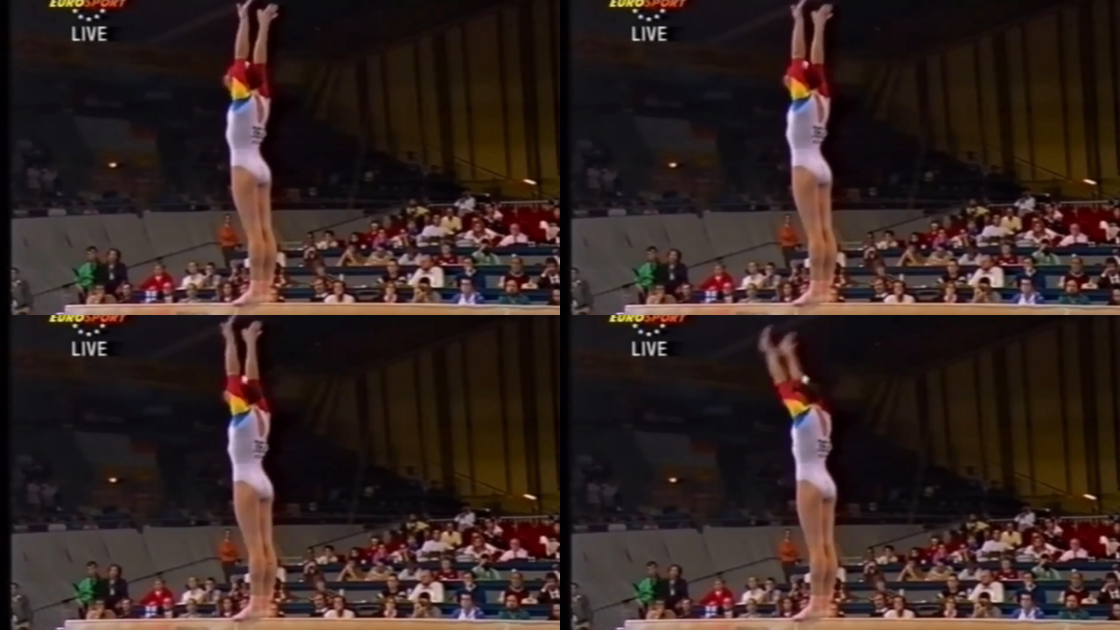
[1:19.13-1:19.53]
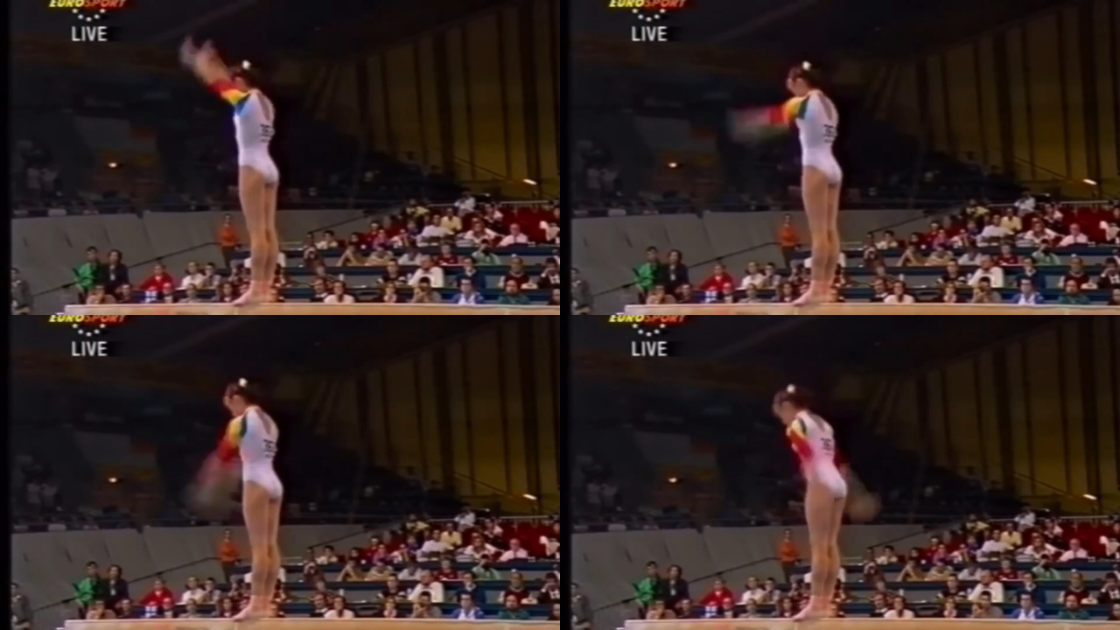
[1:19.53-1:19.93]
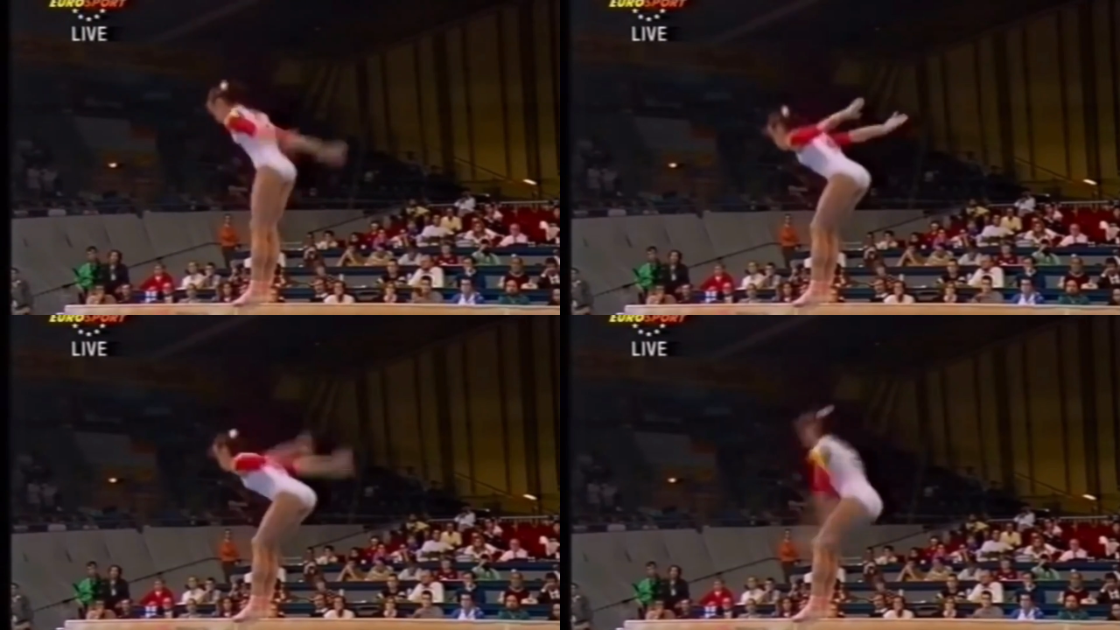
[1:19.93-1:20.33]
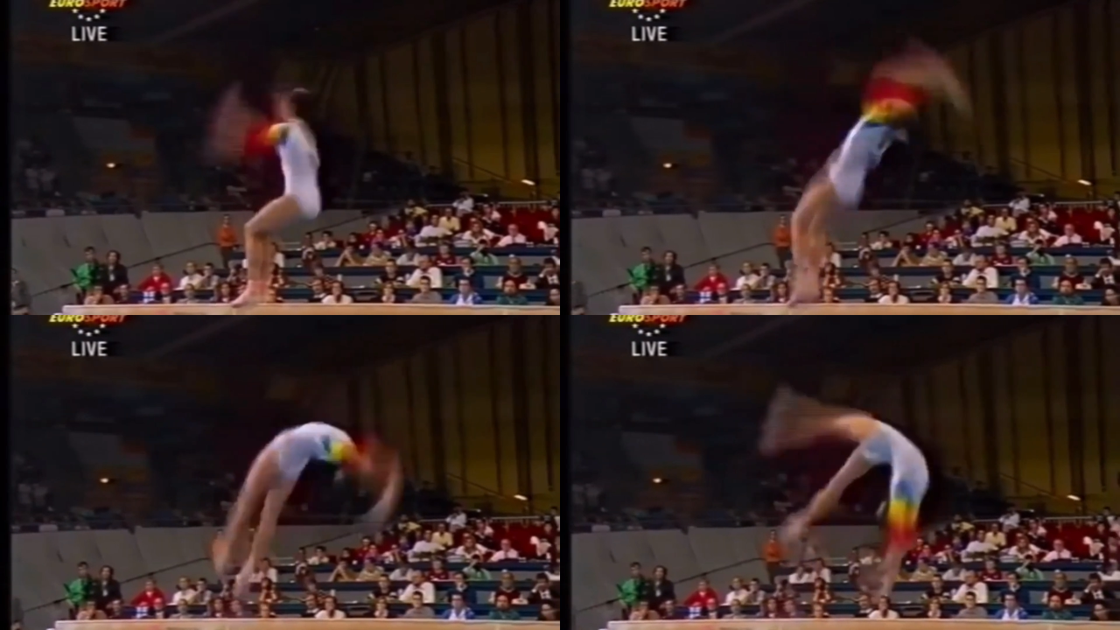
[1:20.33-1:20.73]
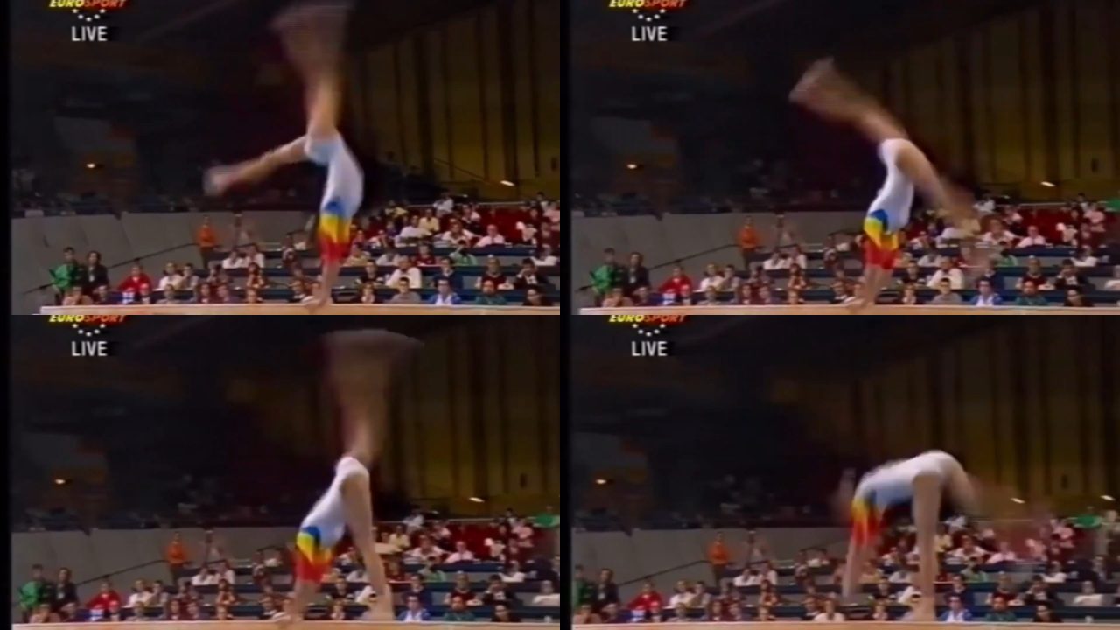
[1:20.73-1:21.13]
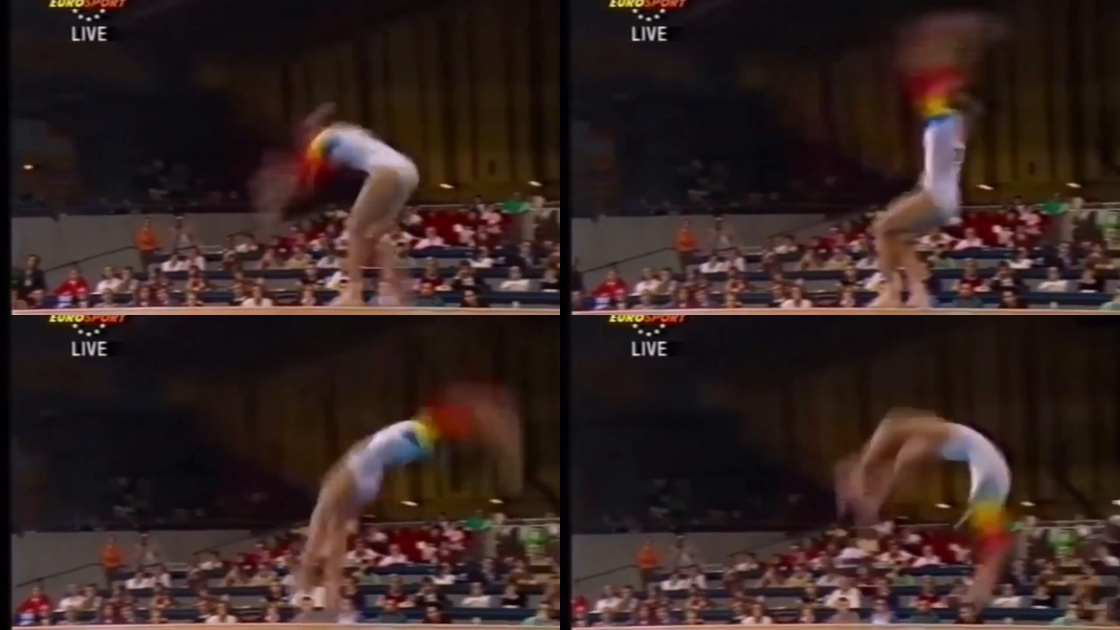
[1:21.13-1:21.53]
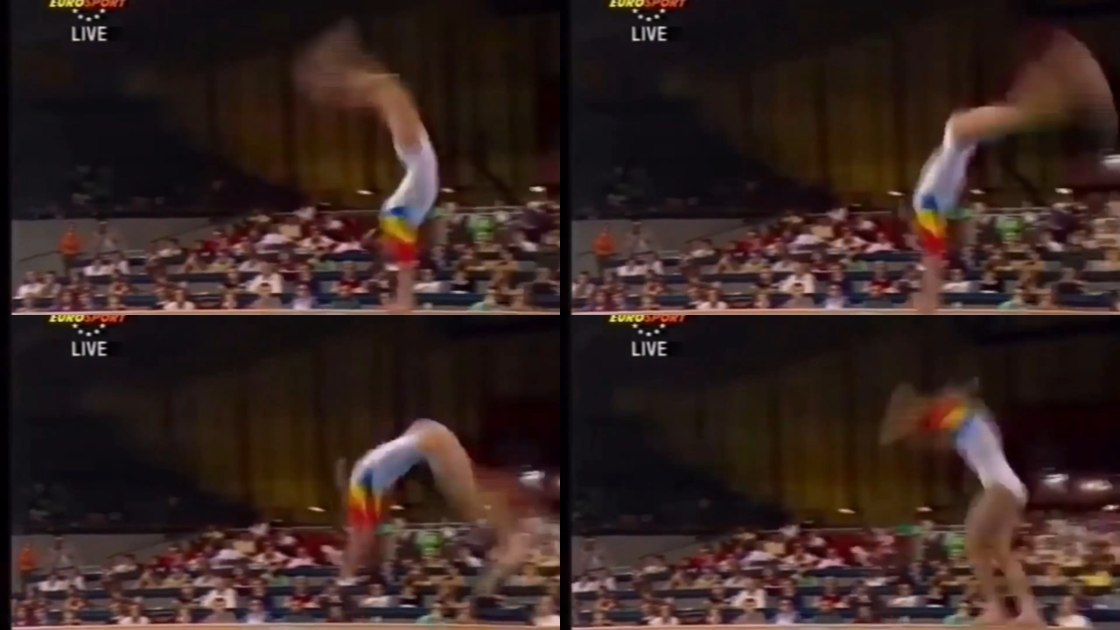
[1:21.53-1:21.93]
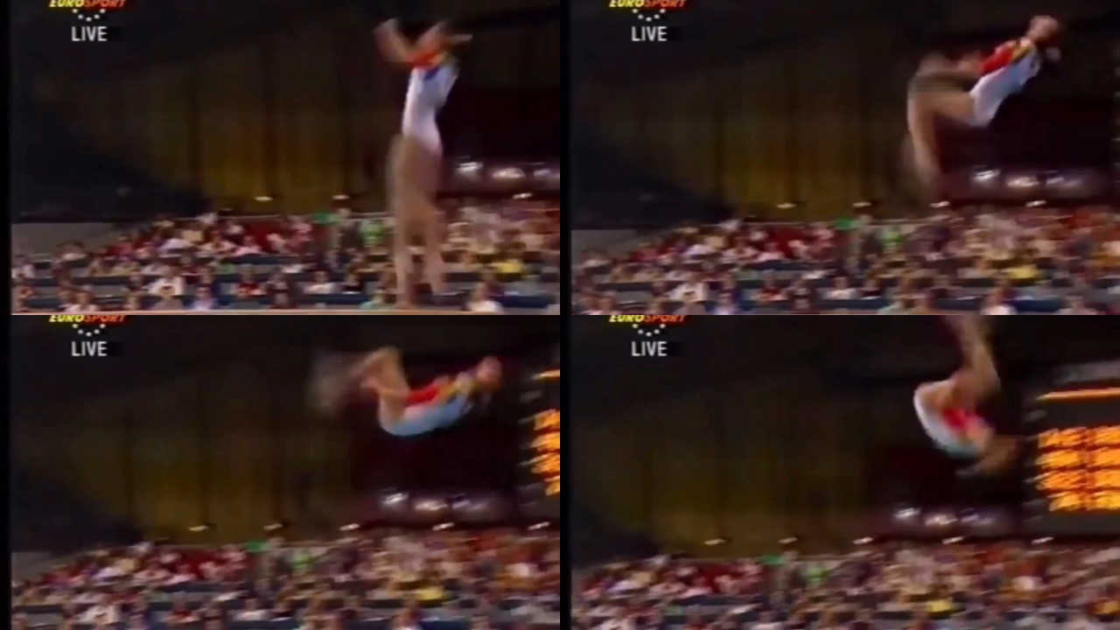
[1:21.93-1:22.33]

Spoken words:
Nobody's mouth can be seen.